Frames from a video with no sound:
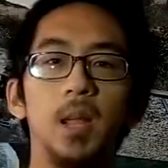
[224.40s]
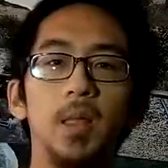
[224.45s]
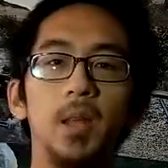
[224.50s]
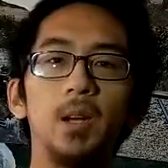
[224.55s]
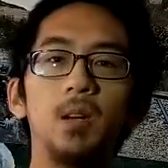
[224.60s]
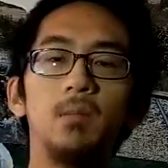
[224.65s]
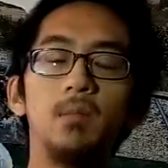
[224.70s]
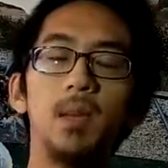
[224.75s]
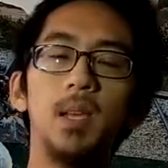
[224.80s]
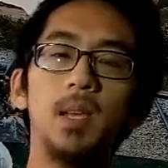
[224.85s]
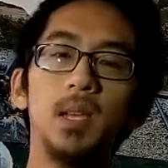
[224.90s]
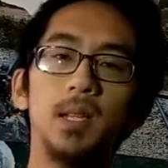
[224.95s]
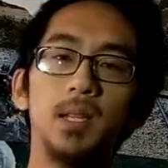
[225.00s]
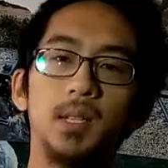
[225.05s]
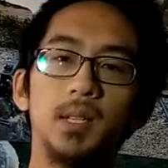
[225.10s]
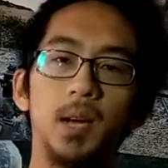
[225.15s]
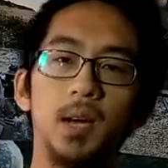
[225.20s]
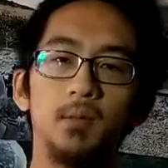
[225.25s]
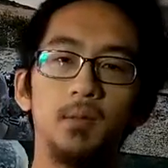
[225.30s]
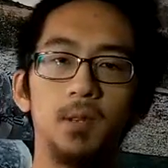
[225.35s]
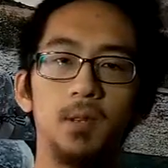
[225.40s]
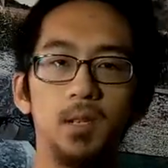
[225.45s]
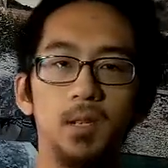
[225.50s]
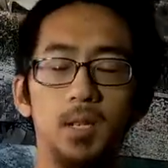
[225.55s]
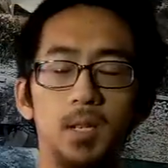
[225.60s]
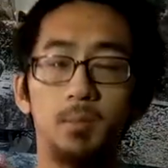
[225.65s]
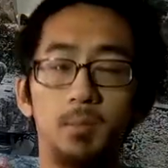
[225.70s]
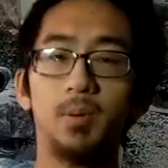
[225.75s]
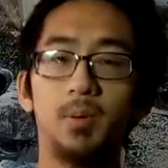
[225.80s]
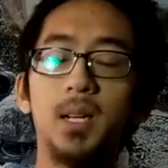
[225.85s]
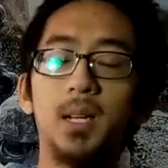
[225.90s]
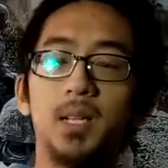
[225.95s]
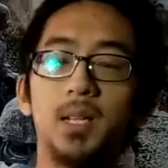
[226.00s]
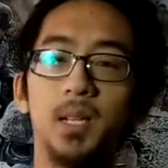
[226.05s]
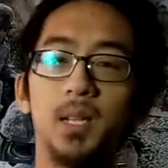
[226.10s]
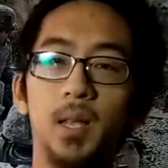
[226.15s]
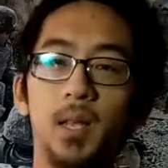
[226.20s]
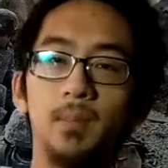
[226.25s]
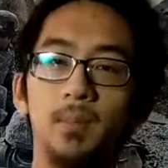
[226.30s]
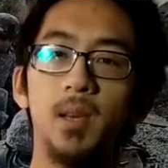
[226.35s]
And they don't make it sound
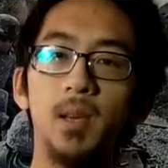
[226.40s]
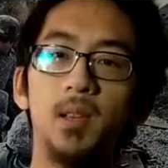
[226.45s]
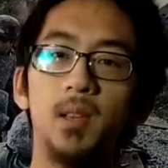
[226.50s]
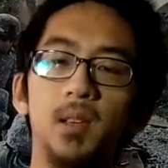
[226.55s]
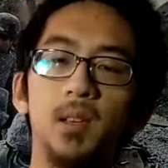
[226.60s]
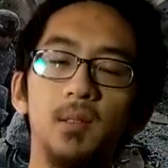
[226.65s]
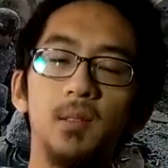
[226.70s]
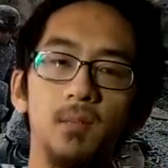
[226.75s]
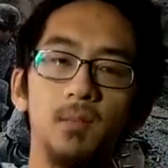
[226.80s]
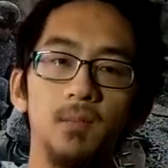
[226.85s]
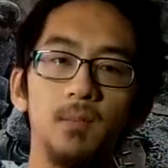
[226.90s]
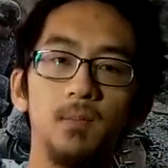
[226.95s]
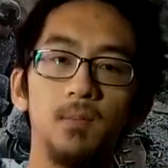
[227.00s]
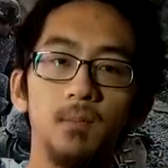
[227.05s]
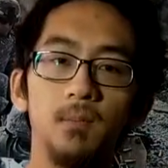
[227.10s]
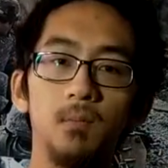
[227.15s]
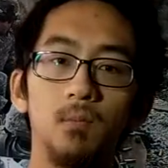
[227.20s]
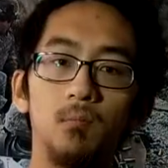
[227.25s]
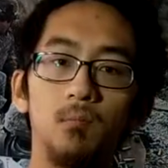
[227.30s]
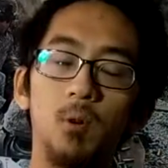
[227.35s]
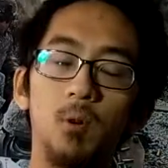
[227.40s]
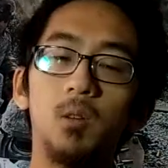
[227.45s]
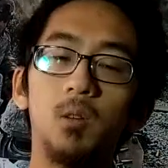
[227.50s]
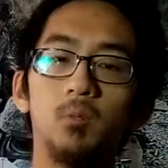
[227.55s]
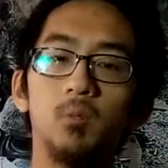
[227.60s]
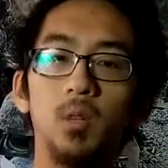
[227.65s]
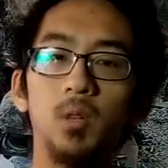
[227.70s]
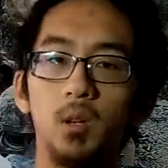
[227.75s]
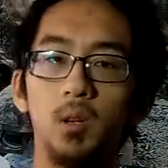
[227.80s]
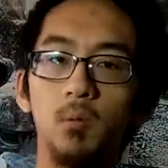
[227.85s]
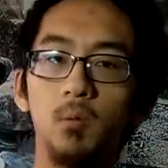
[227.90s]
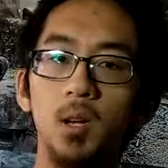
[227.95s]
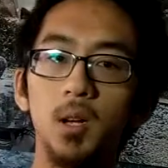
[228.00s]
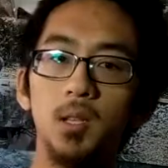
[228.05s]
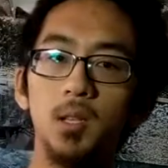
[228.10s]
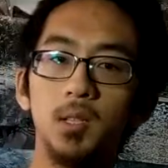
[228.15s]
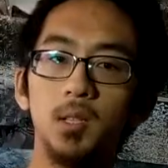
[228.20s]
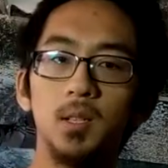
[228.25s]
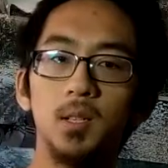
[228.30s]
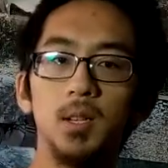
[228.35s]
depressing. They make it what it really
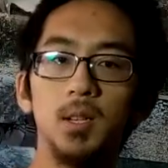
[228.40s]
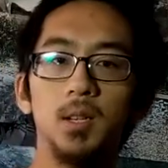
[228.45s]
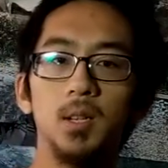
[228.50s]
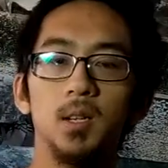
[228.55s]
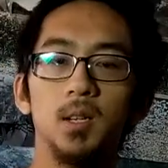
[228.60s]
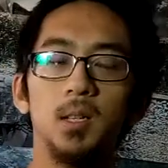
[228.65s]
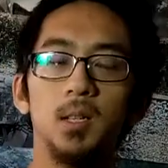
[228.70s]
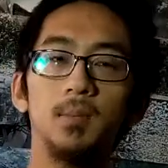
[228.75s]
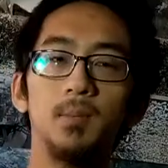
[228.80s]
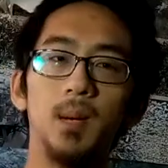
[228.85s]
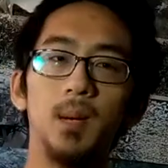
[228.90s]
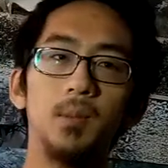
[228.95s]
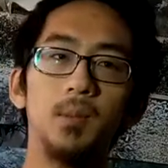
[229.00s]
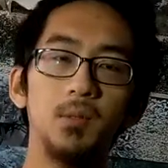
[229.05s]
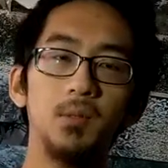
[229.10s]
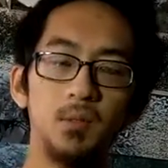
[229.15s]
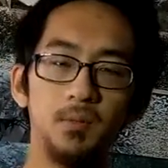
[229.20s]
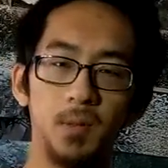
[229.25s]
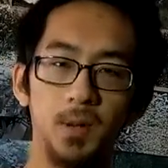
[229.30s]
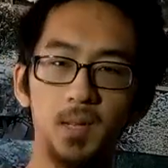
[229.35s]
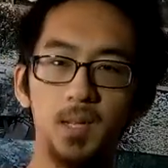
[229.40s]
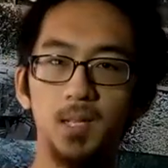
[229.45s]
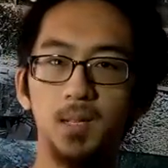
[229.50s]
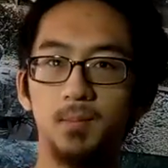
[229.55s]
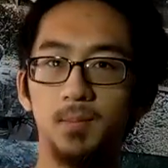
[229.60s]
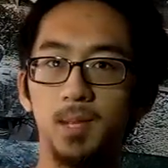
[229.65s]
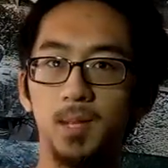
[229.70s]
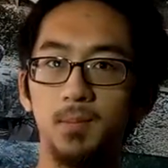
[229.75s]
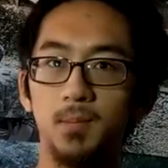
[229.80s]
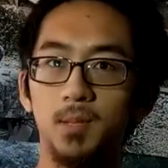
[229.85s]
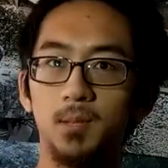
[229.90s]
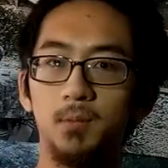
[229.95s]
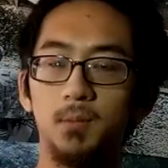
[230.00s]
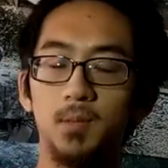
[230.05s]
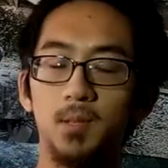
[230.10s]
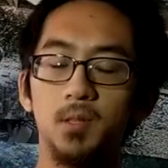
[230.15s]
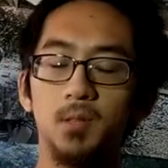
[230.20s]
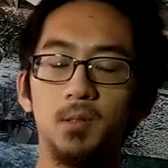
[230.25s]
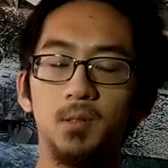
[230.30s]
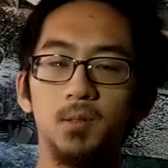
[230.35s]
was. Sometimes it was fun, sometimes it
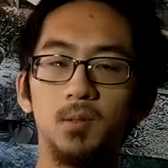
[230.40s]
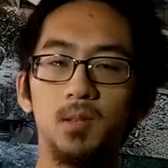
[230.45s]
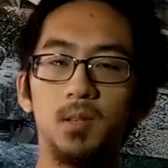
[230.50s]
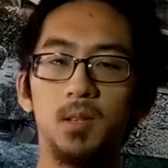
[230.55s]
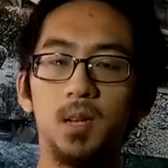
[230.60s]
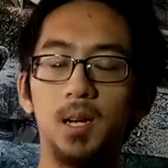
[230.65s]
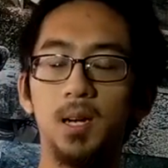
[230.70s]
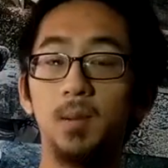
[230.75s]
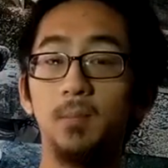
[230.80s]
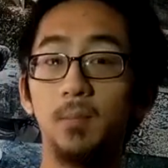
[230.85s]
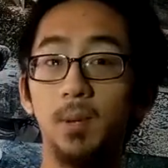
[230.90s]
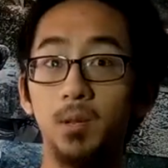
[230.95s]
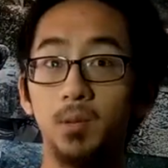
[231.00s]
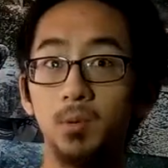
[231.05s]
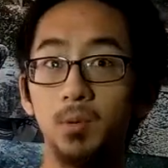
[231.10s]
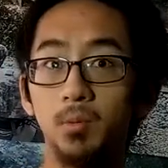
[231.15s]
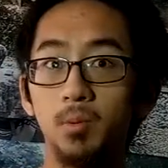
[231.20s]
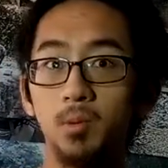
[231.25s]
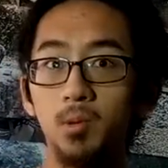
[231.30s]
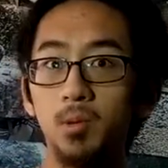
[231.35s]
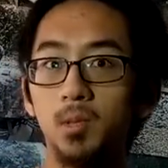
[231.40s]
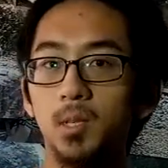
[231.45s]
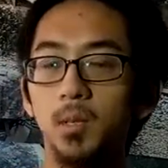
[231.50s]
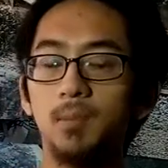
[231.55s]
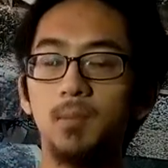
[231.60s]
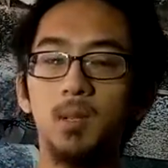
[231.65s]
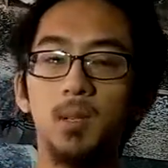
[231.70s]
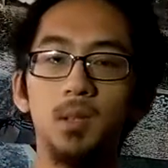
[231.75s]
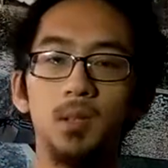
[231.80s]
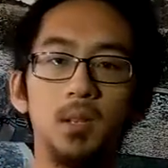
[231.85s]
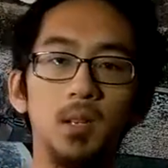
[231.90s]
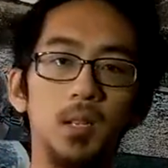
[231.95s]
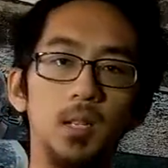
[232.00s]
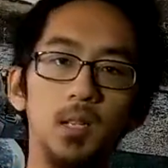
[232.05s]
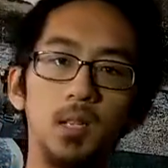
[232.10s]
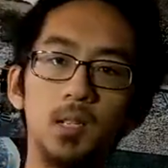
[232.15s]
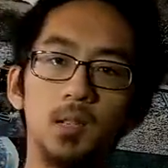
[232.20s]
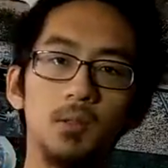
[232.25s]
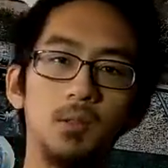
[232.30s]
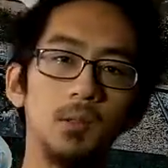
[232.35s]
was kind of miserable. It
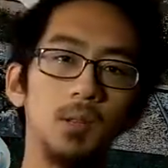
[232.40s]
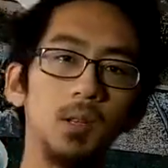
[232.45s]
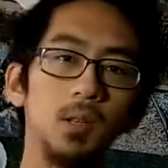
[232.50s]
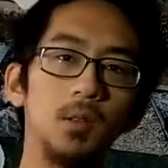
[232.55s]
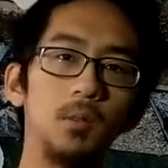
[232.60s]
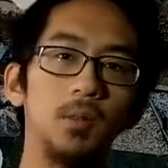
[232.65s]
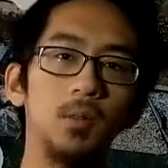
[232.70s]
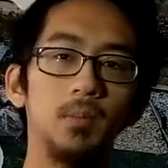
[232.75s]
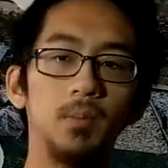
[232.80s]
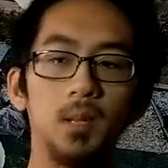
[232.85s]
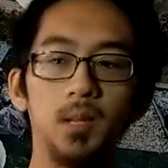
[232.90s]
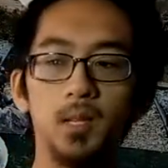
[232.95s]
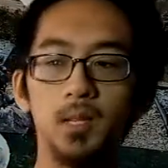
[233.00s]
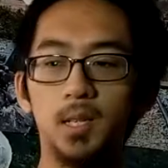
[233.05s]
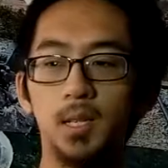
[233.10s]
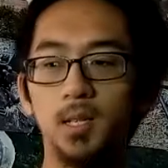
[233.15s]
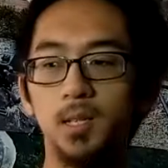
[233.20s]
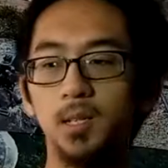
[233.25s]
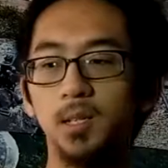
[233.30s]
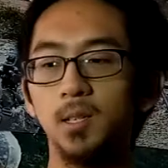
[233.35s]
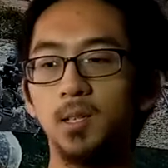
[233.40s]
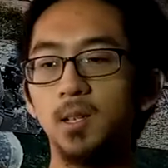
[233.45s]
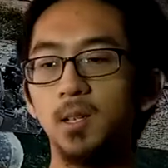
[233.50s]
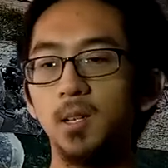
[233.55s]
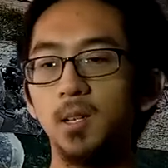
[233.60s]
just goes all over the place, and